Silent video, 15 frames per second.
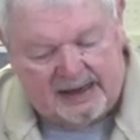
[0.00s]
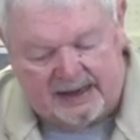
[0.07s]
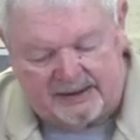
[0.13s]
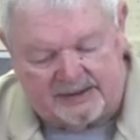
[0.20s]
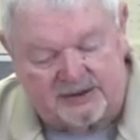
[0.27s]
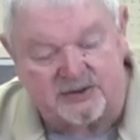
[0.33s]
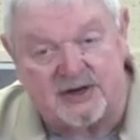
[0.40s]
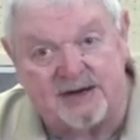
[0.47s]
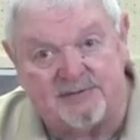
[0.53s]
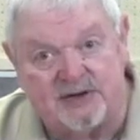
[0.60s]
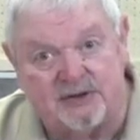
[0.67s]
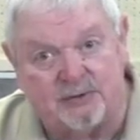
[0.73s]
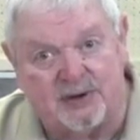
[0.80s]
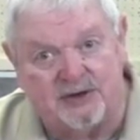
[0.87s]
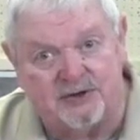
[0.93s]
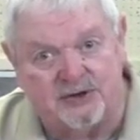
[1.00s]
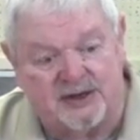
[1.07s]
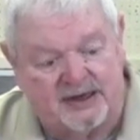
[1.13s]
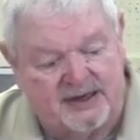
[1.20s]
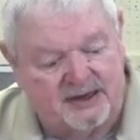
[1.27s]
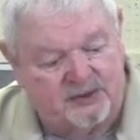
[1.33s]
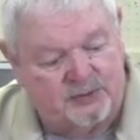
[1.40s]
It doesn't have any threads on
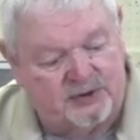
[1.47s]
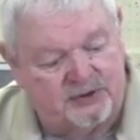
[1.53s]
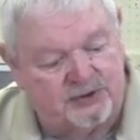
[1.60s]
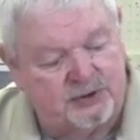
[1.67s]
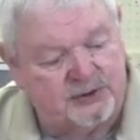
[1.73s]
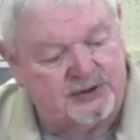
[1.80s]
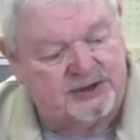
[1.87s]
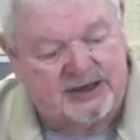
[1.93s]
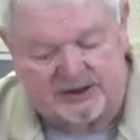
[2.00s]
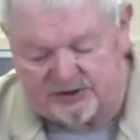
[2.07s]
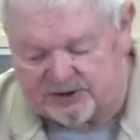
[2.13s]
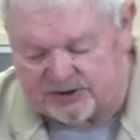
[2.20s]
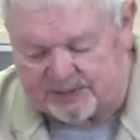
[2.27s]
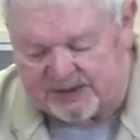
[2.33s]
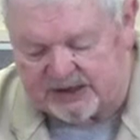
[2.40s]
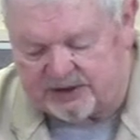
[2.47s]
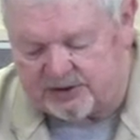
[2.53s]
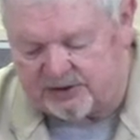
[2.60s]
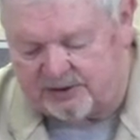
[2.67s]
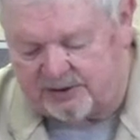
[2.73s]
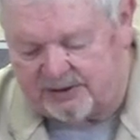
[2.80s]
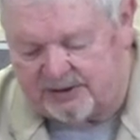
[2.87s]
the hand wheel, so it takes a
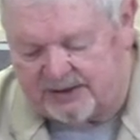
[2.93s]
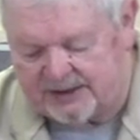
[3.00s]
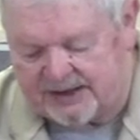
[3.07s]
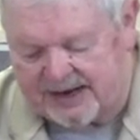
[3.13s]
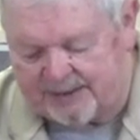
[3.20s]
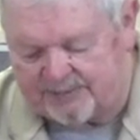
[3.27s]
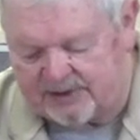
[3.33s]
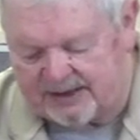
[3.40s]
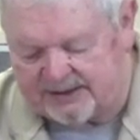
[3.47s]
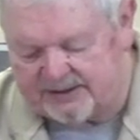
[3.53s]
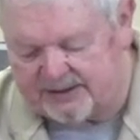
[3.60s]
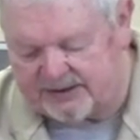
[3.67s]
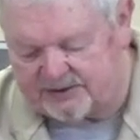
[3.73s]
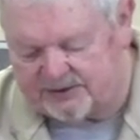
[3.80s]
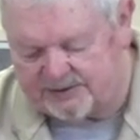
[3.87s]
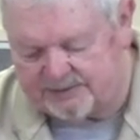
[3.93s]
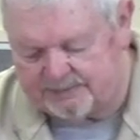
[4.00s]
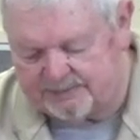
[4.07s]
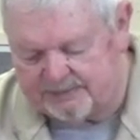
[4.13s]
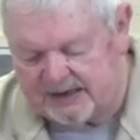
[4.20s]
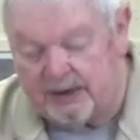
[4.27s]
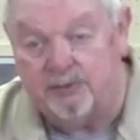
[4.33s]
special adapter like this,
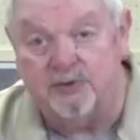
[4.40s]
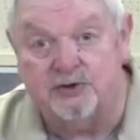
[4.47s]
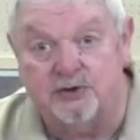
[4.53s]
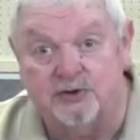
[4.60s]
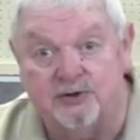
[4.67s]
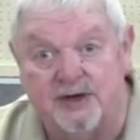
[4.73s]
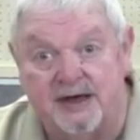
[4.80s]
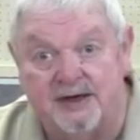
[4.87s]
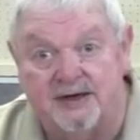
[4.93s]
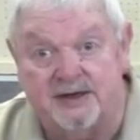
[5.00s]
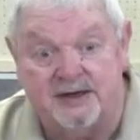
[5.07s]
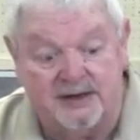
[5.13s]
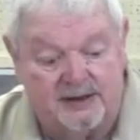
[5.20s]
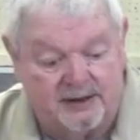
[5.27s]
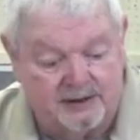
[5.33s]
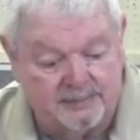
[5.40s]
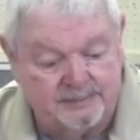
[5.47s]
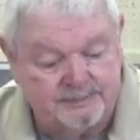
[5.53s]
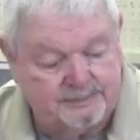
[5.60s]
and we'll screw that into here.